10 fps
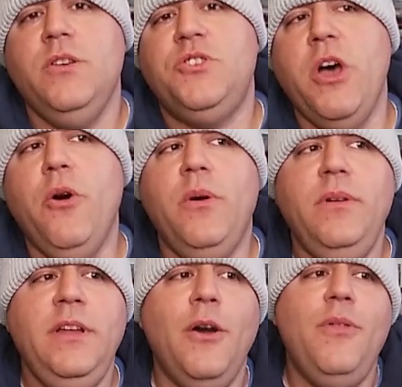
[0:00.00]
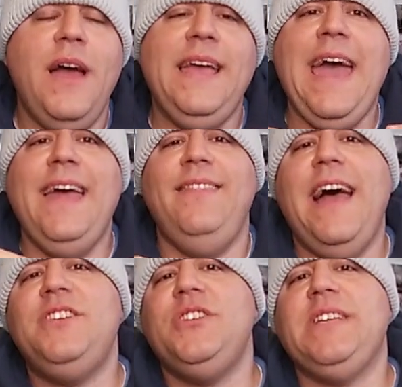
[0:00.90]
So, you know, again,
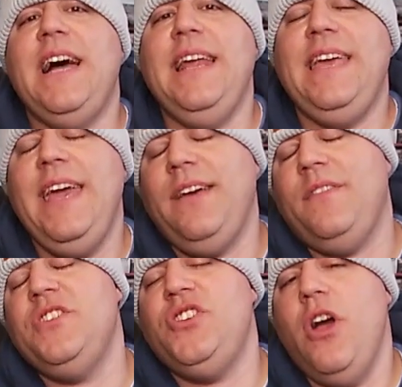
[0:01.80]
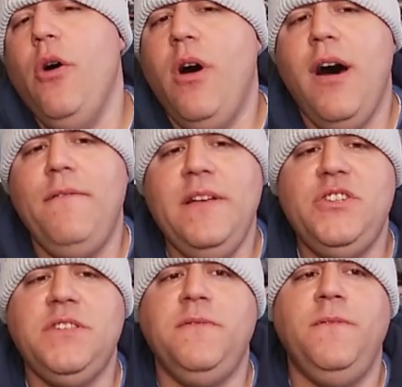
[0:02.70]
that just kind of kicked the show off.
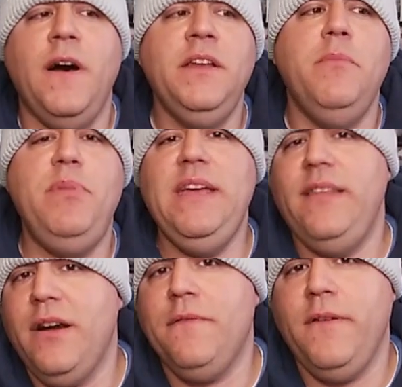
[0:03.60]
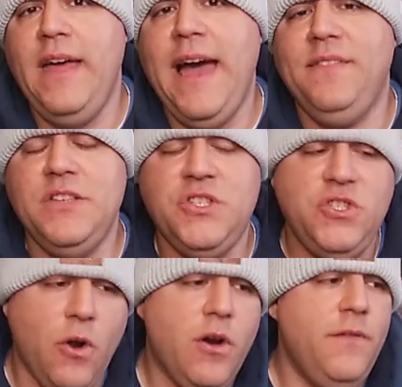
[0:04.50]
It's just fun to be there for that, the
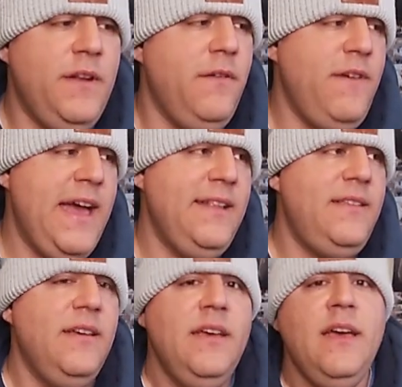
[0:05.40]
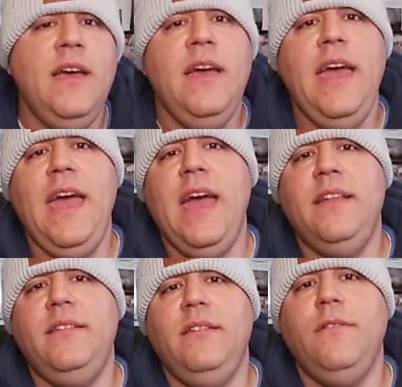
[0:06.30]
start of an event.
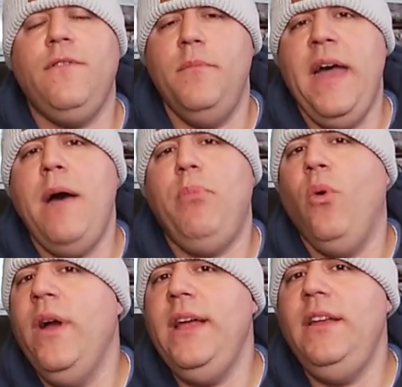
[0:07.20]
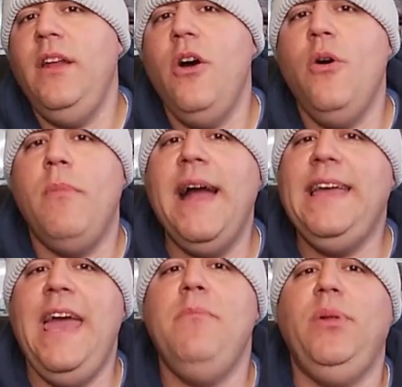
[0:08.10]
And from that point, you know, my
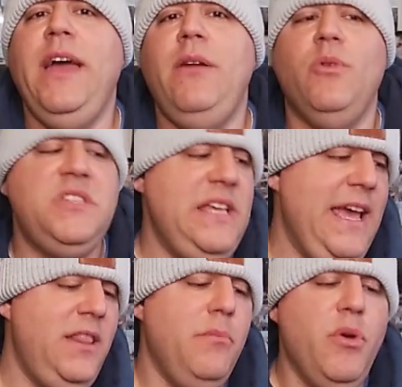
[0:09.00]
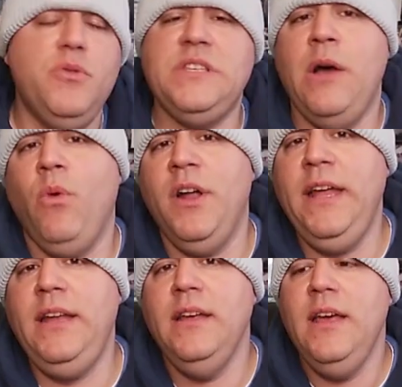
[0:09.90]
game plan was to hit the booths I
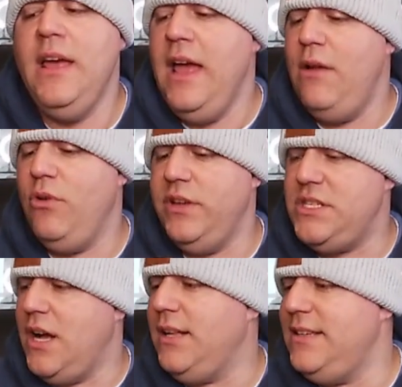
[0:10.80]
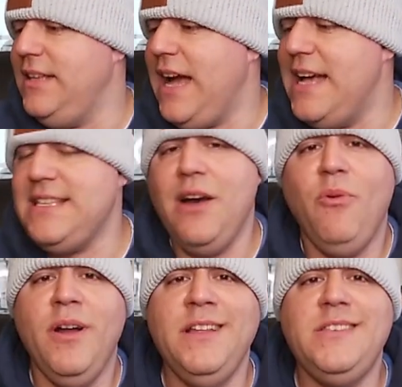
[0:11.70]
wanted and really talk to the guys I
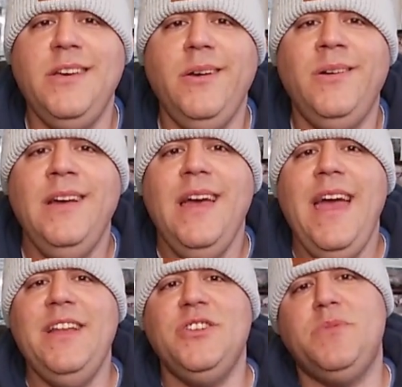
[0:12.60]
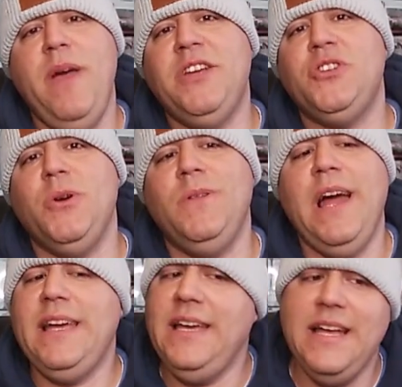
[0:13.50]
wanted to and just make sure that
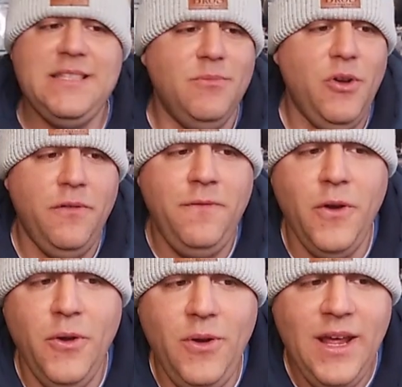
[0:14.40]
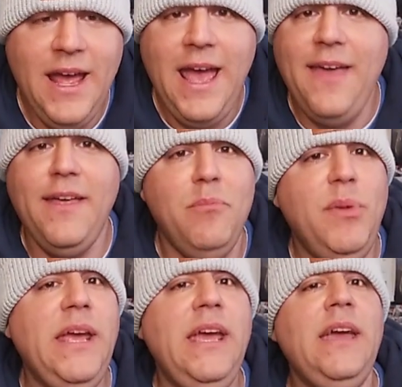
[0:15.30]
I could get some good food and then
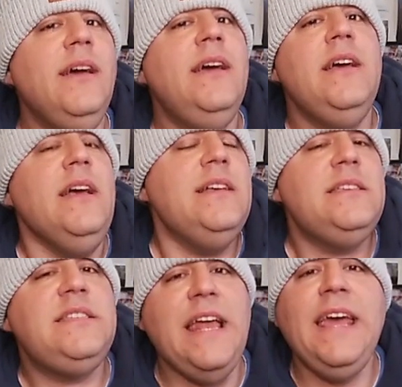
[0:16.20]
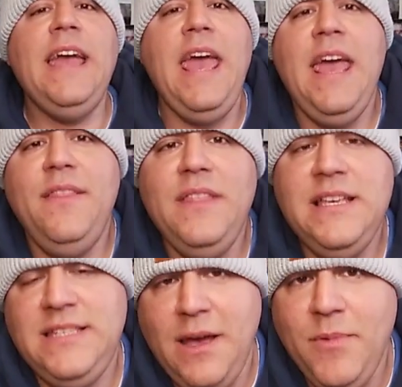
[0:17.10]
be sitting in
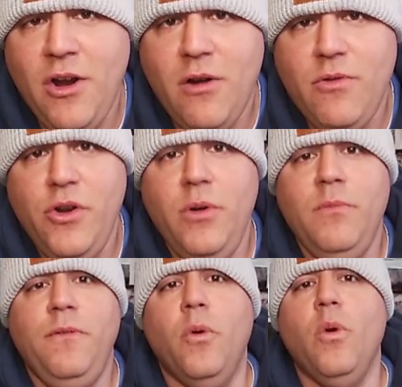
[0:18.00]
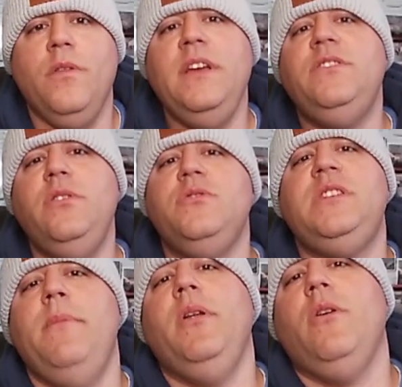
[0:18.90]
the seminar room for the 2
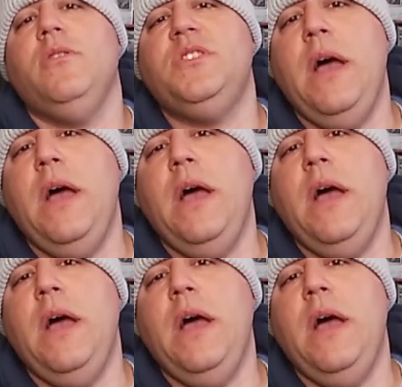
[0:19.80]
seminars